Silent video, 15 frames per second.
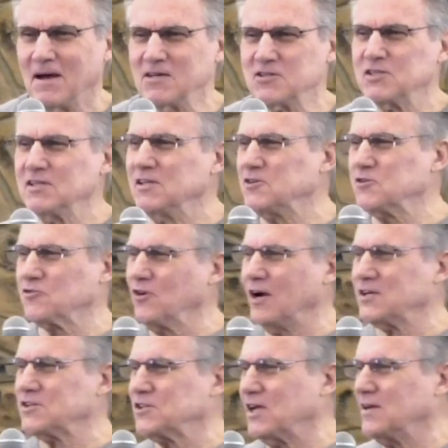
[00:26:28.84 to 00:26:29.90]
I see this
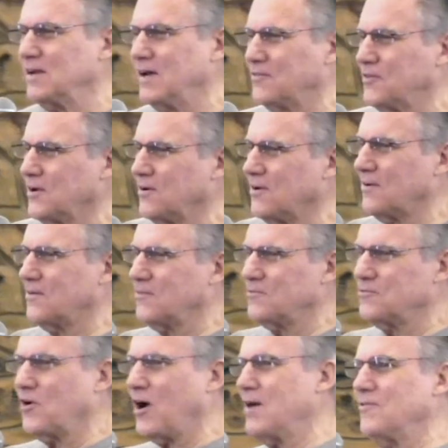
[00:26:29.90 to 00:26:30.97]
truck sitting out there
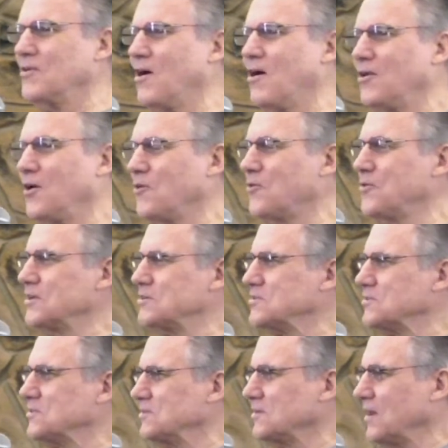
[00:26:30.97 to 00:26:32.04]
driving all over
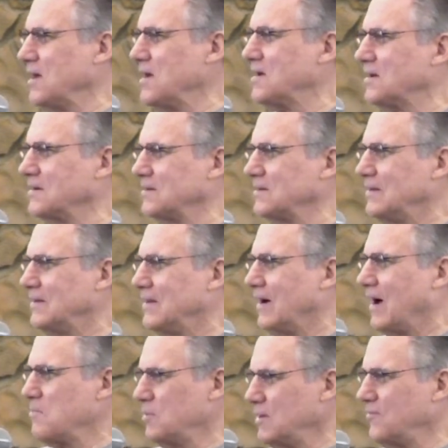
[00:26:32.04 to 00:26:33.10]
this lake, and
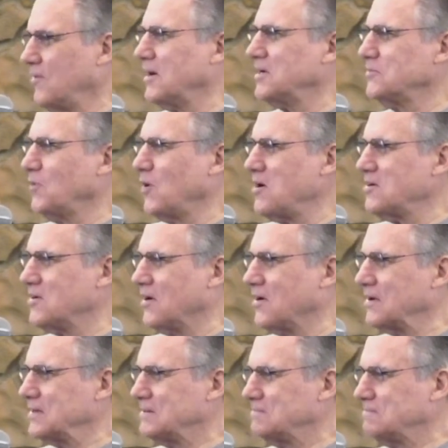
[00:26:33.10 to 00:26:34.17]
I believe I can walk
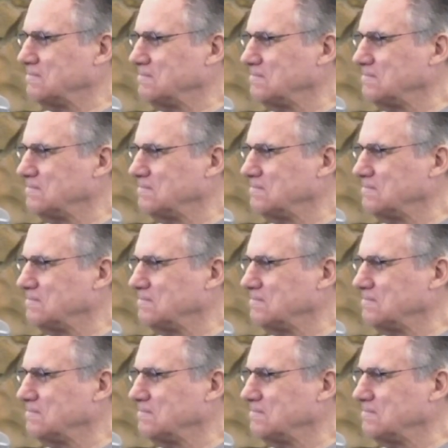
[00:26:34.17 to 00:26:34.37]
on it.